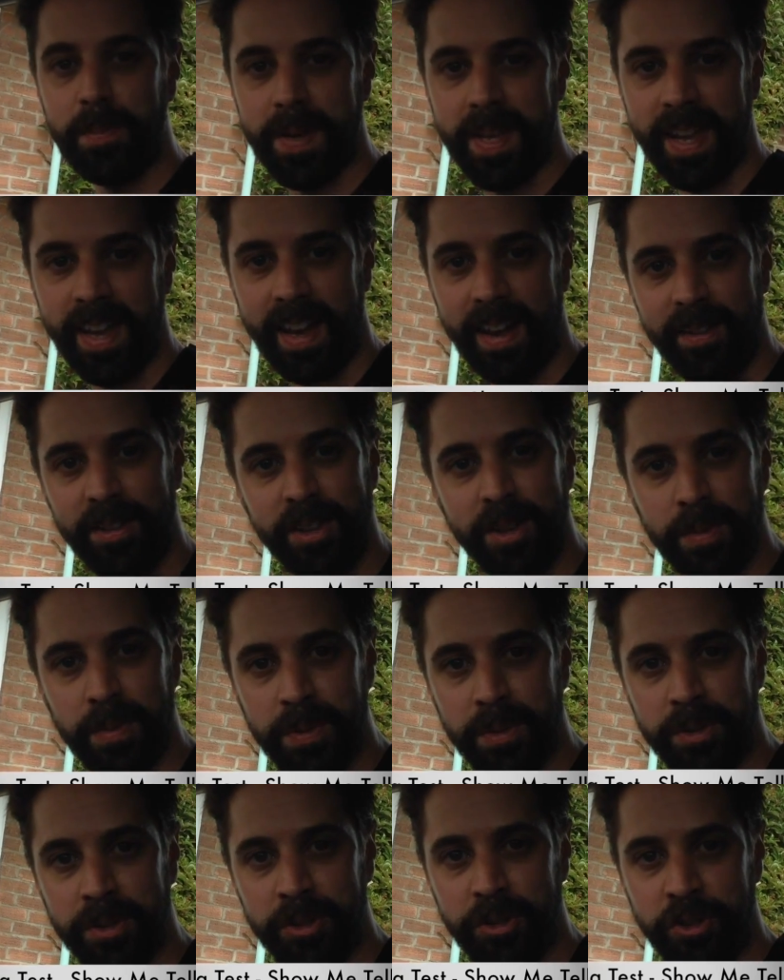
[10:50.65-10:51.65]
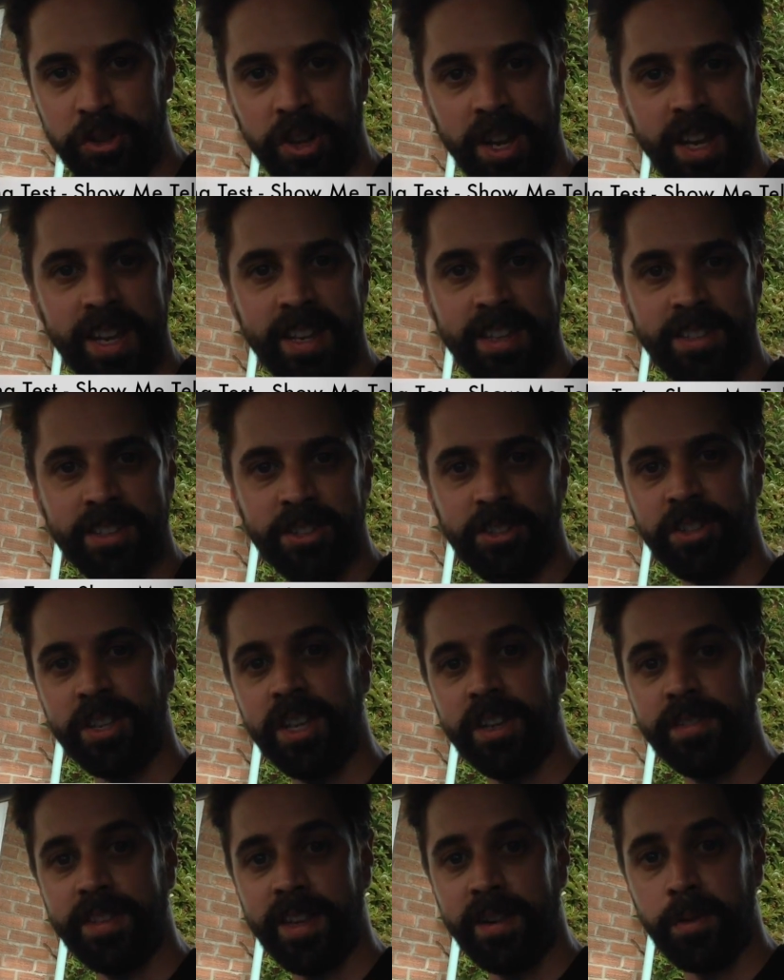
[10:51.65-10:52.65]
me how you would check to
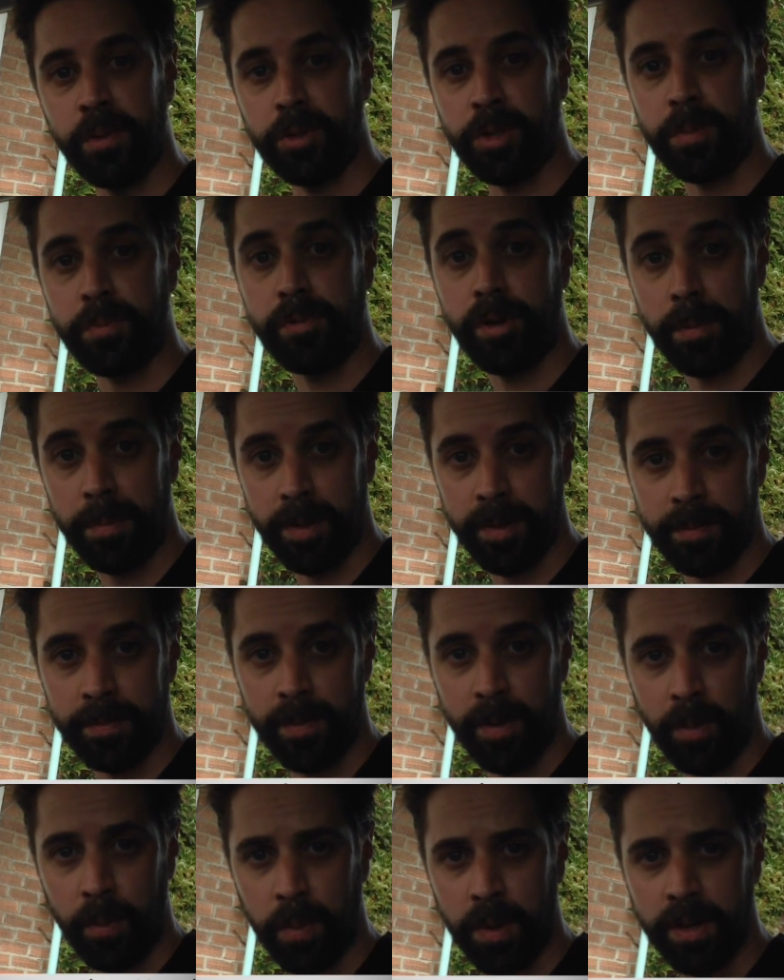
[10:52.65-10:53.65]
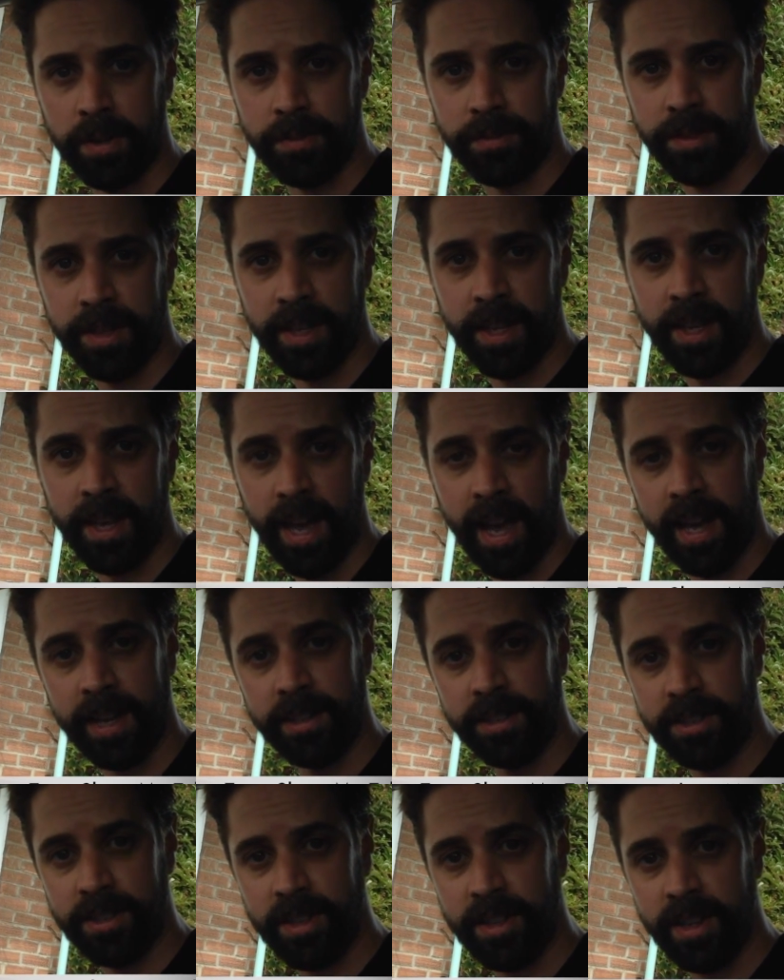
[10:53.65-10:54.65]
see if there was a problem with the
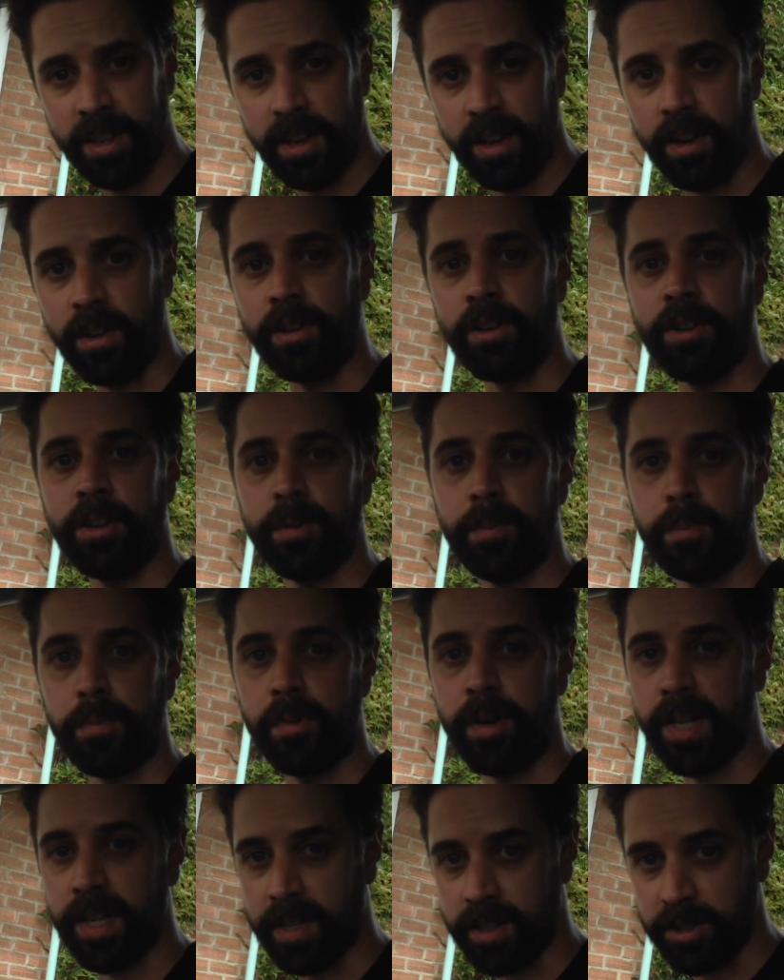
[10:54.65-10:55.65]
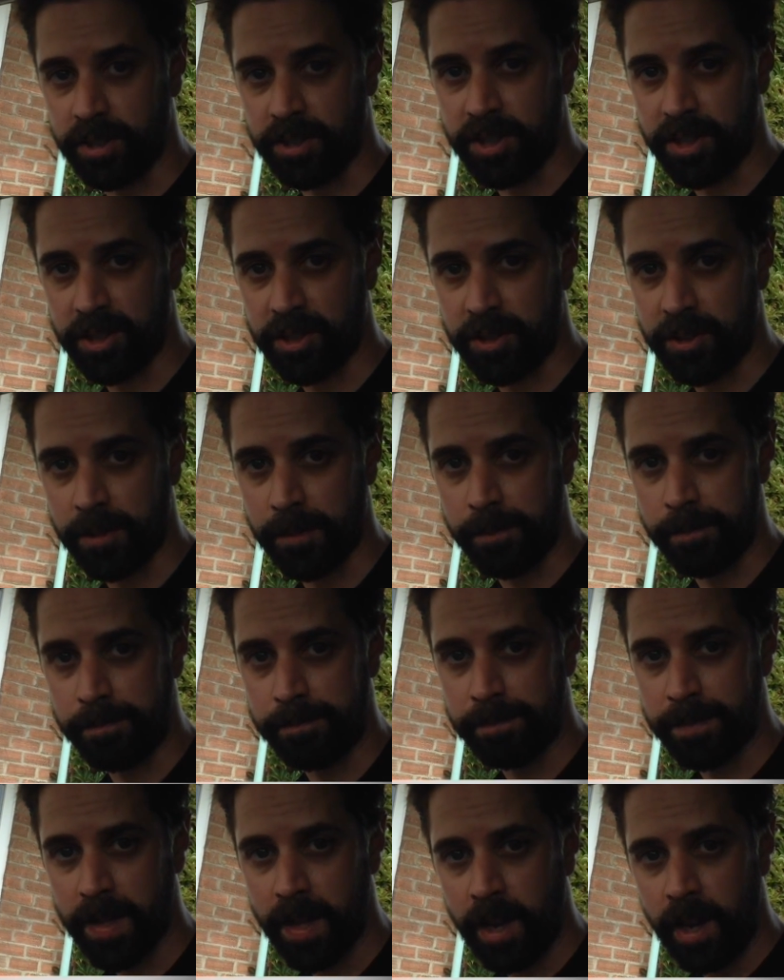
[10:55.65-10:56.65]
anti-lock braking system.
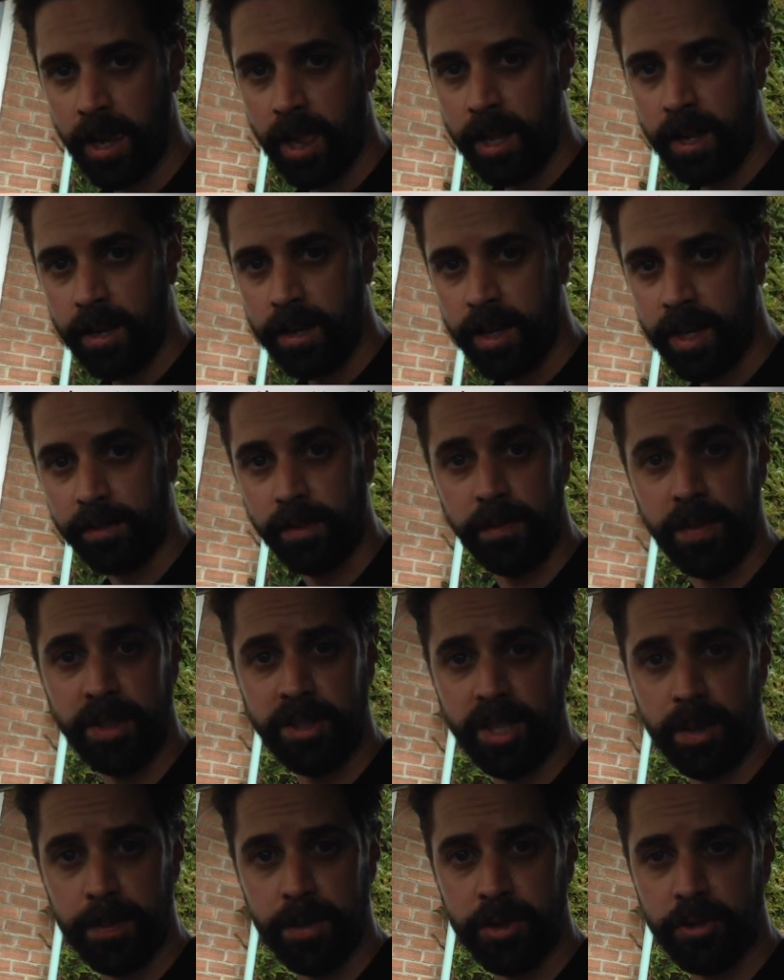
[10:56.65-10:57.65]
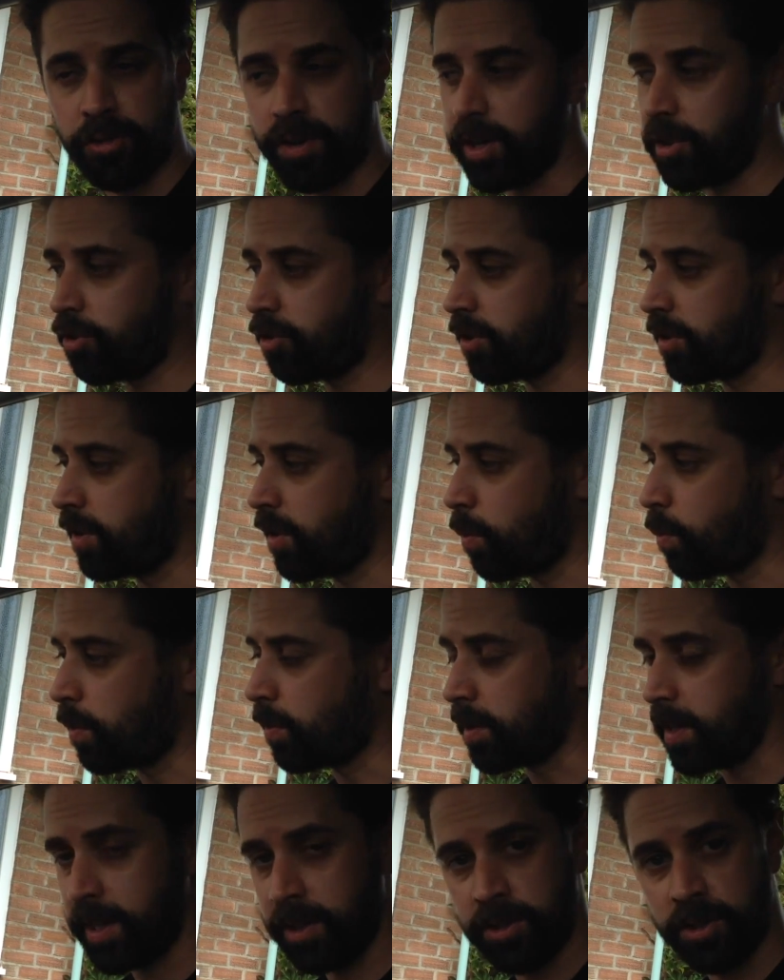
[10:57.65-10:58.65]
Now for this demonstration,
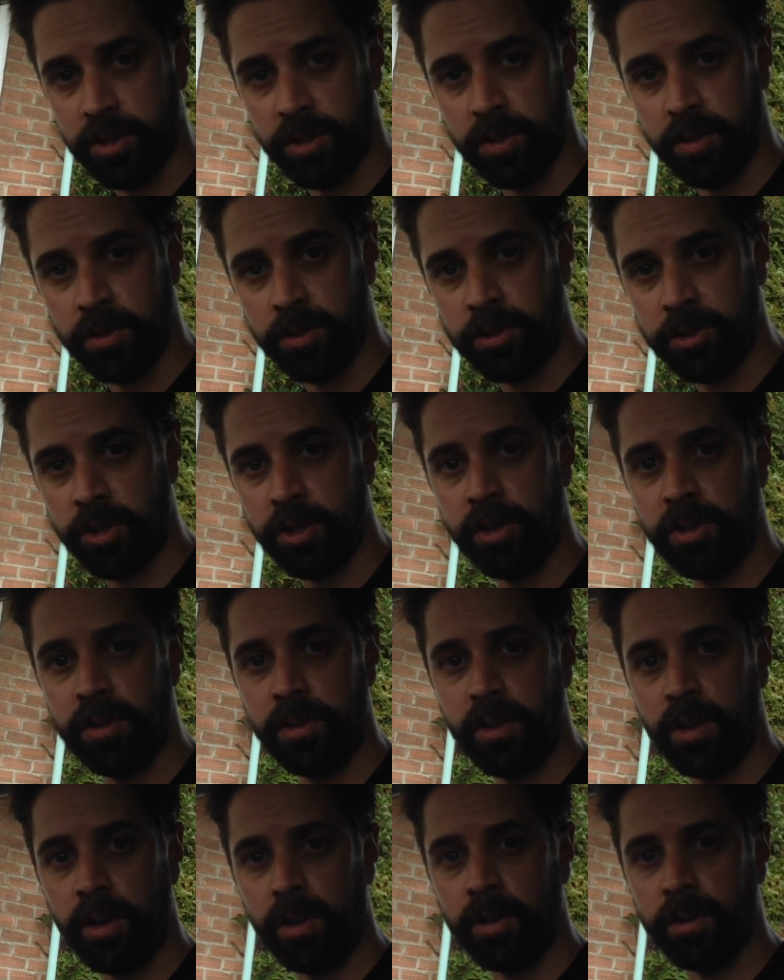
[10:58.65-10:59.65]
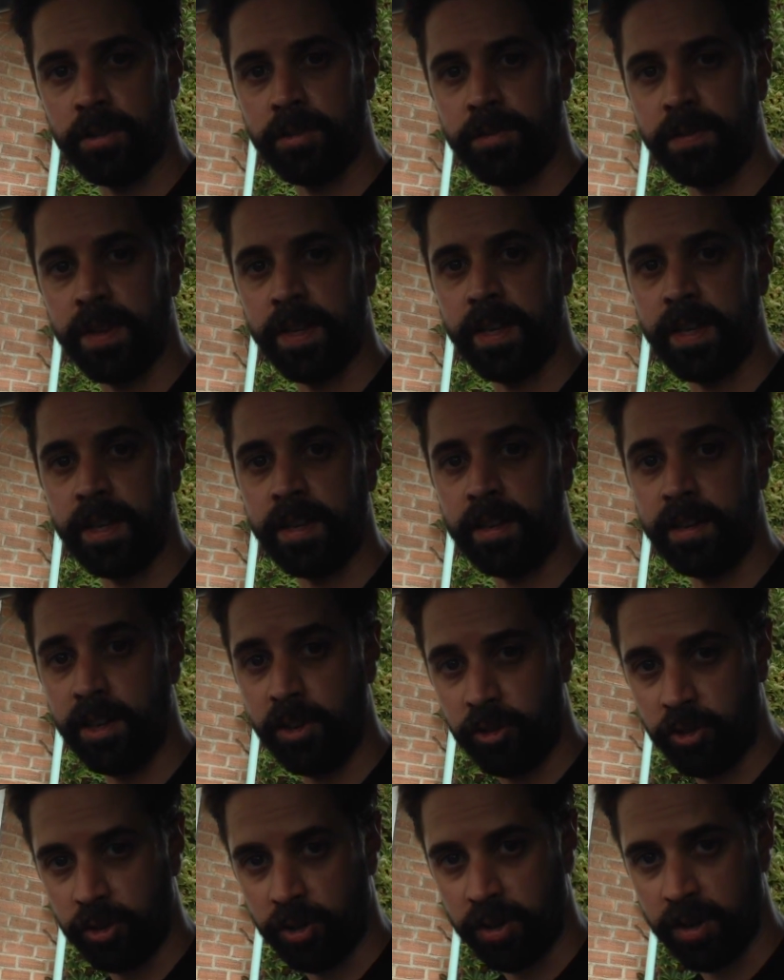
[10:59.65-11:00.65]
we'll need to turn on the
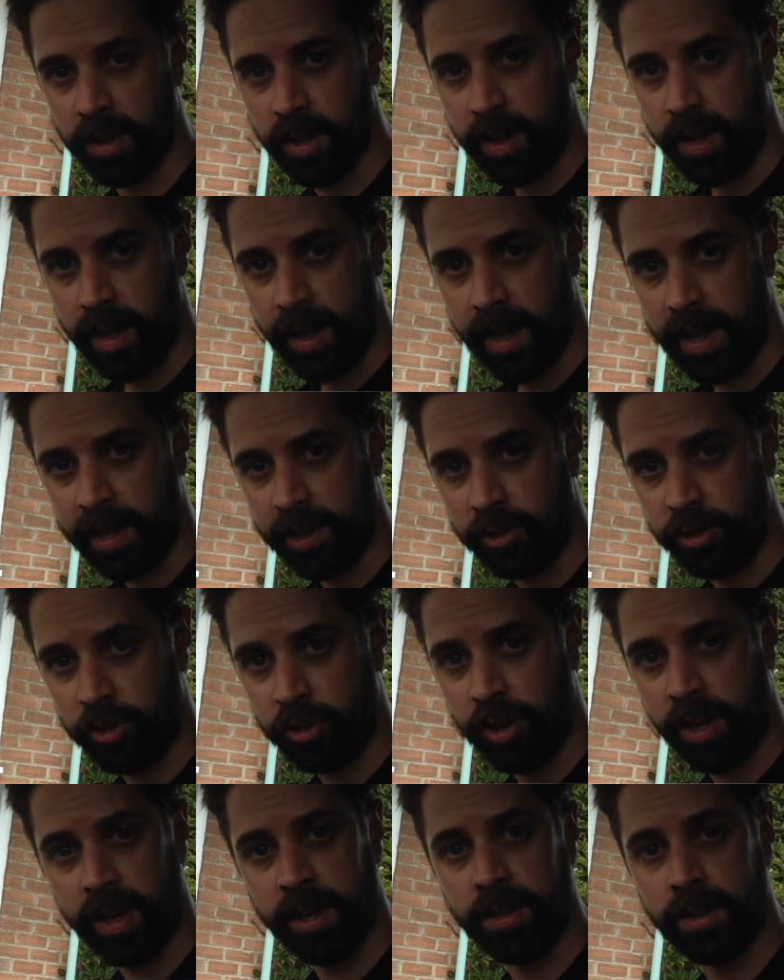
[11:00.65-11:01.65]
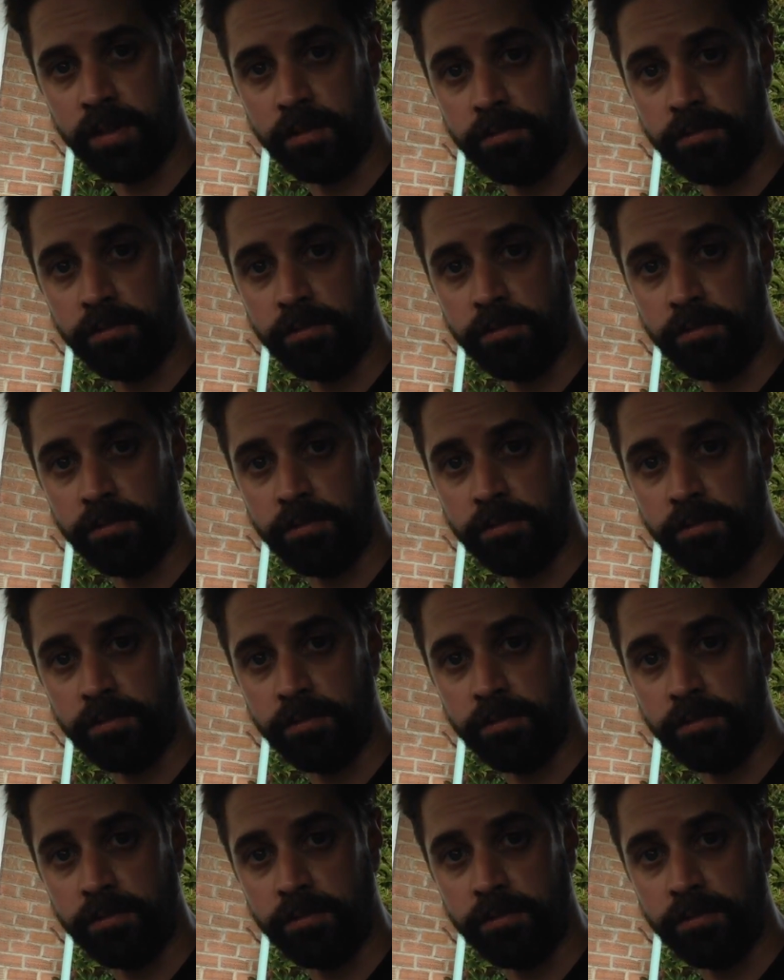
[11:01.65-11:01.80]
ignition and check the